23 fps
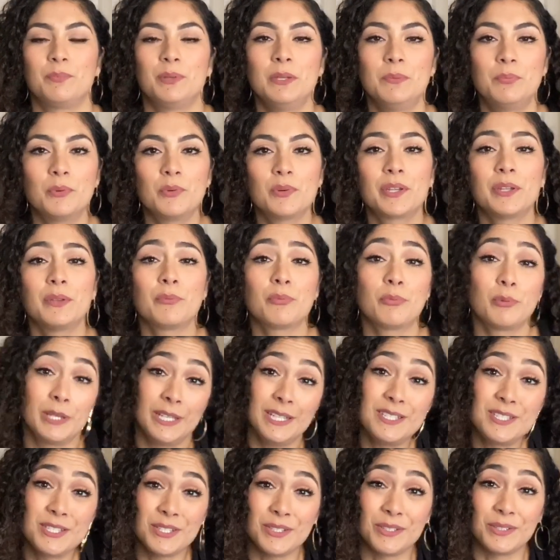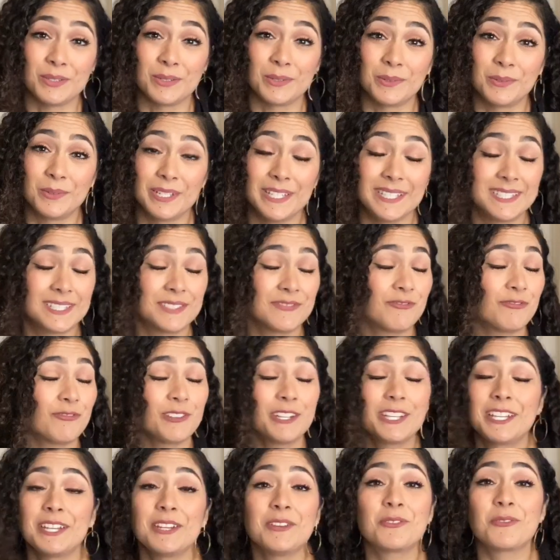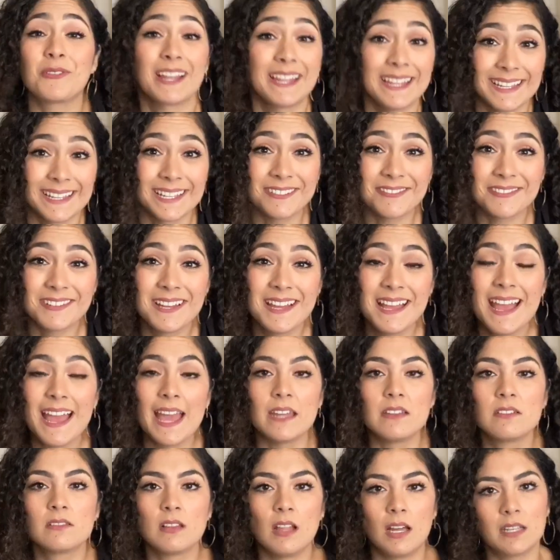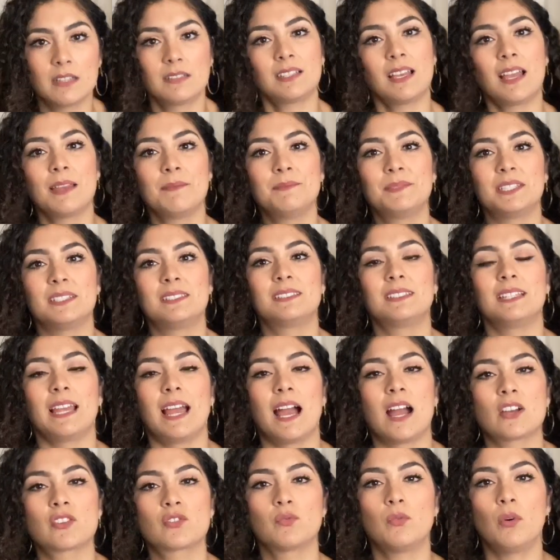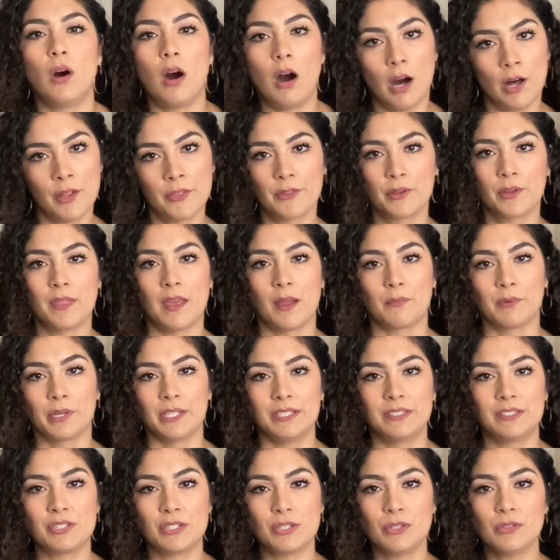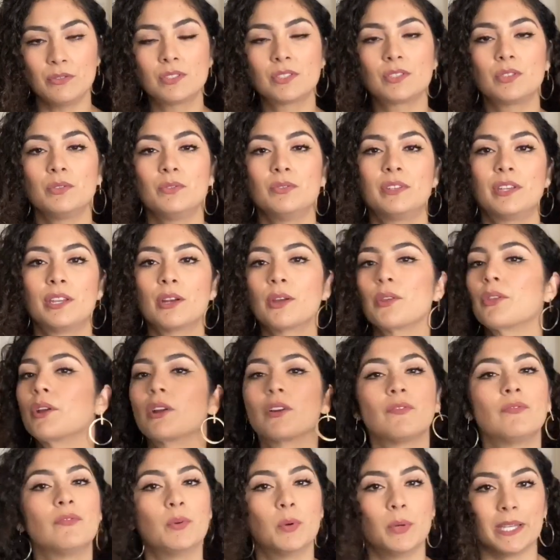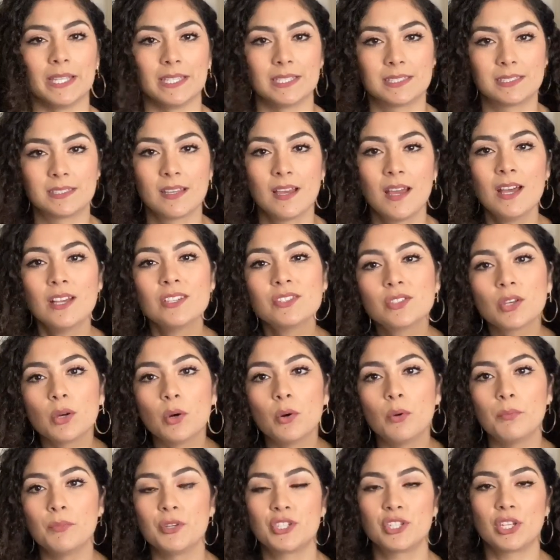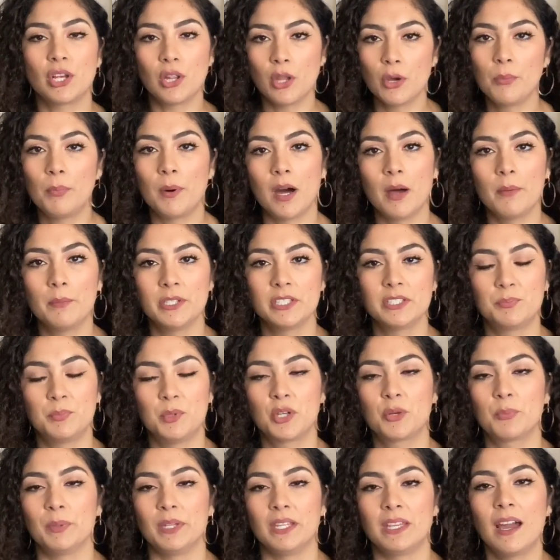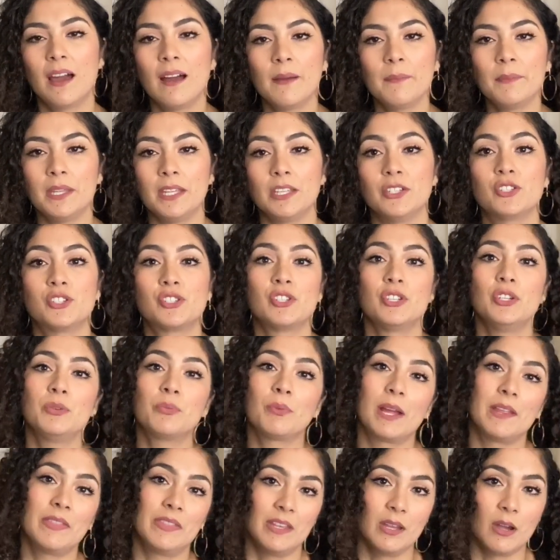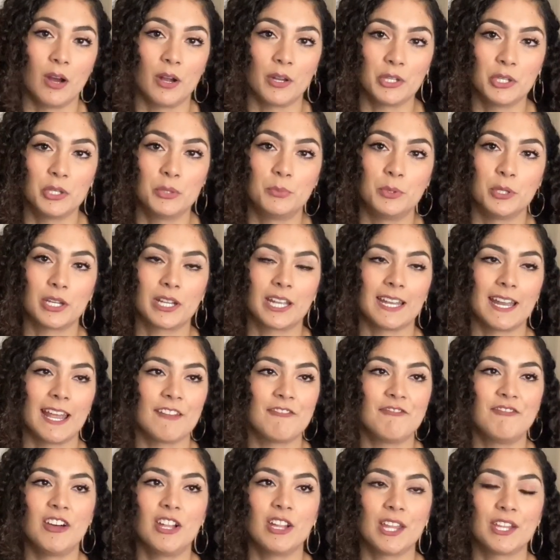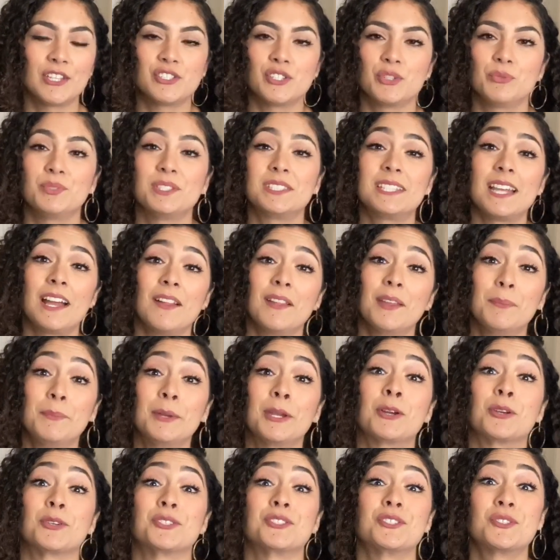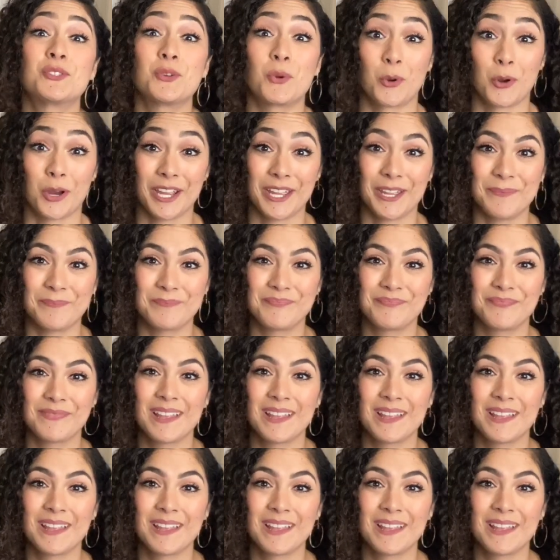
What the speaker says: People can read to you. It's freaking great. And a lot of times it's the actual author that reads to you, so you hear their voice. So Michelle Obama's book Becoming, she read the audiobook and I felt like she was telling me her story.